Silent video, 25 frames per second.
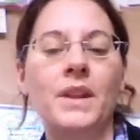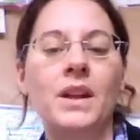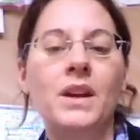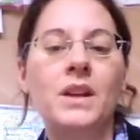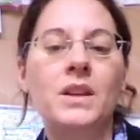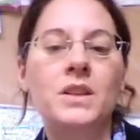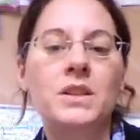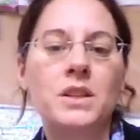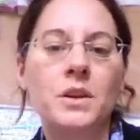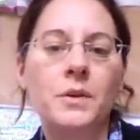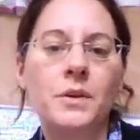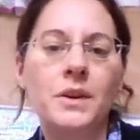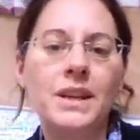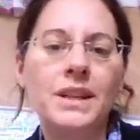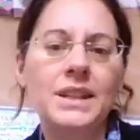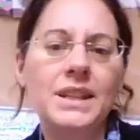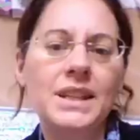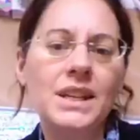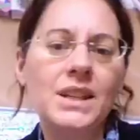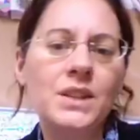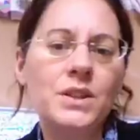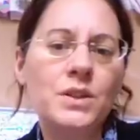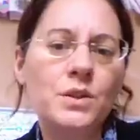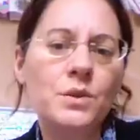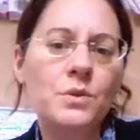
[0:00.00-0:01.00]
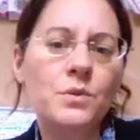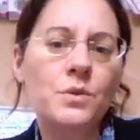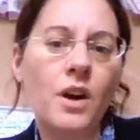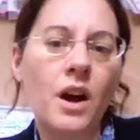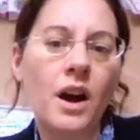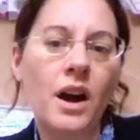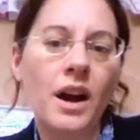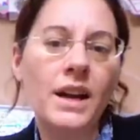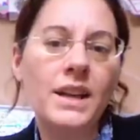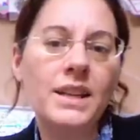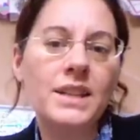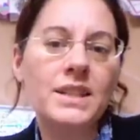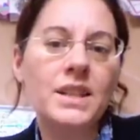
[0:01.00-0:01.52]
So we need to
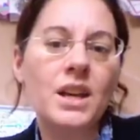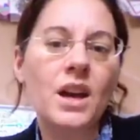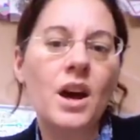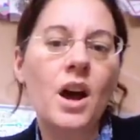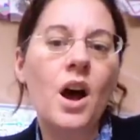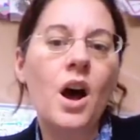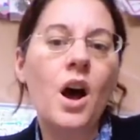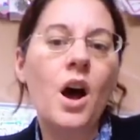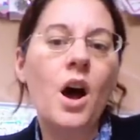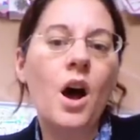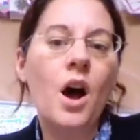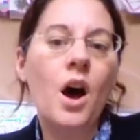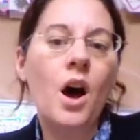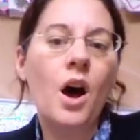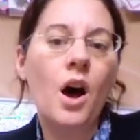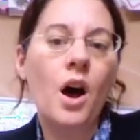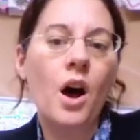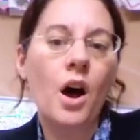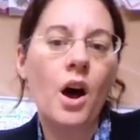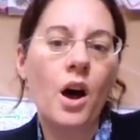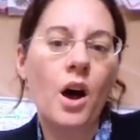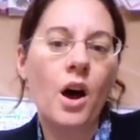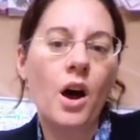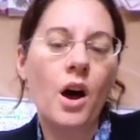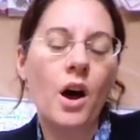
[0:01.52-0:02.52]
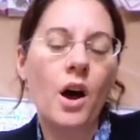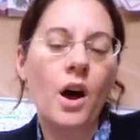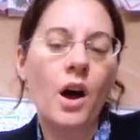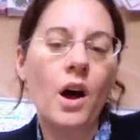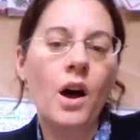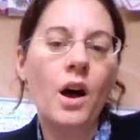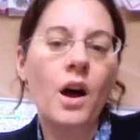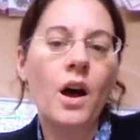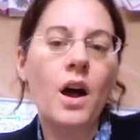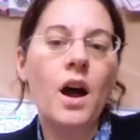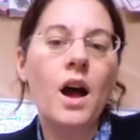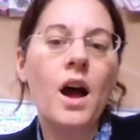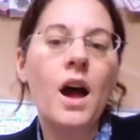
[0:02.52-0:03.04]
write Her
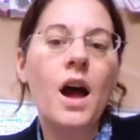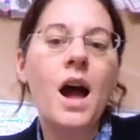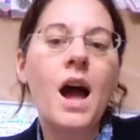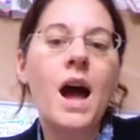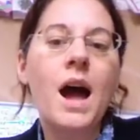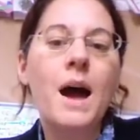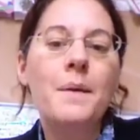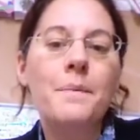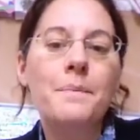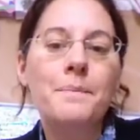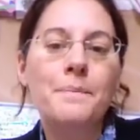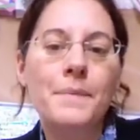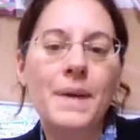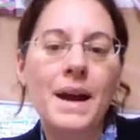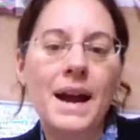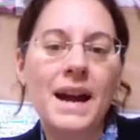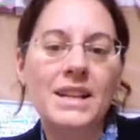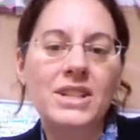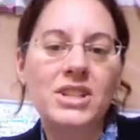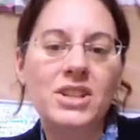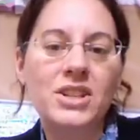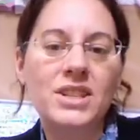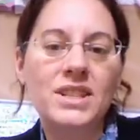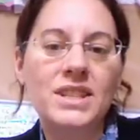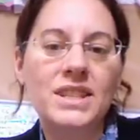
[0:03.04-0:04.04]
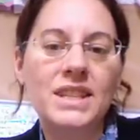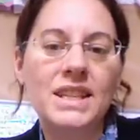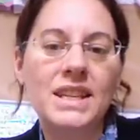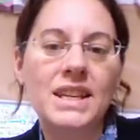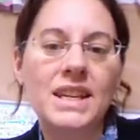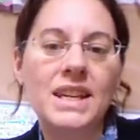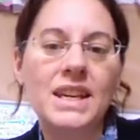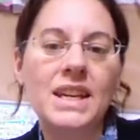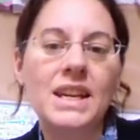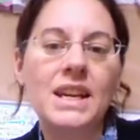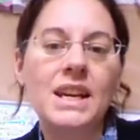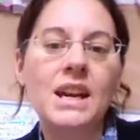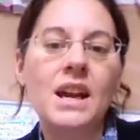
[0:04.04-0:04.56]

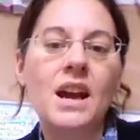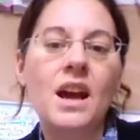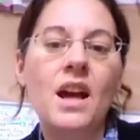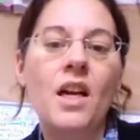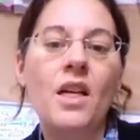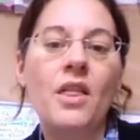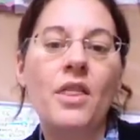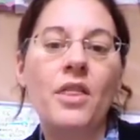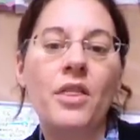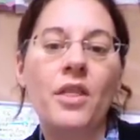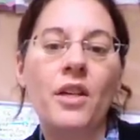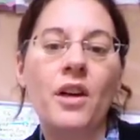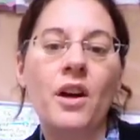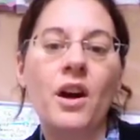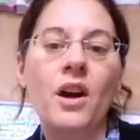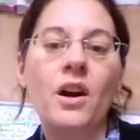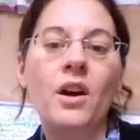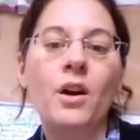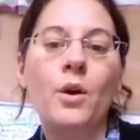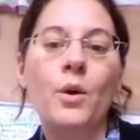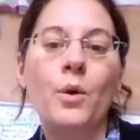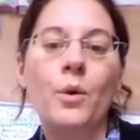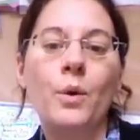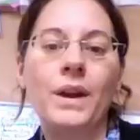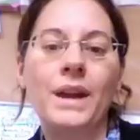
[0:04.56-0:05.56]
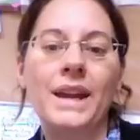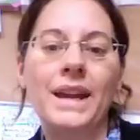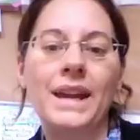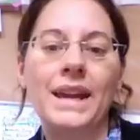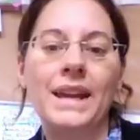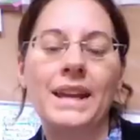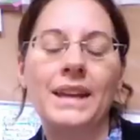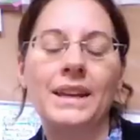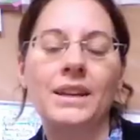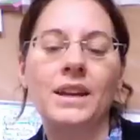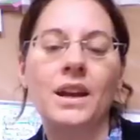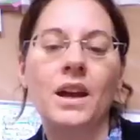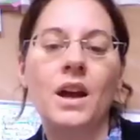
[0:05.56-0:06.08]
Majesty the
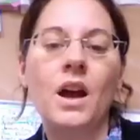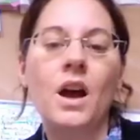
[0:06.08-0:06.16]
Queen.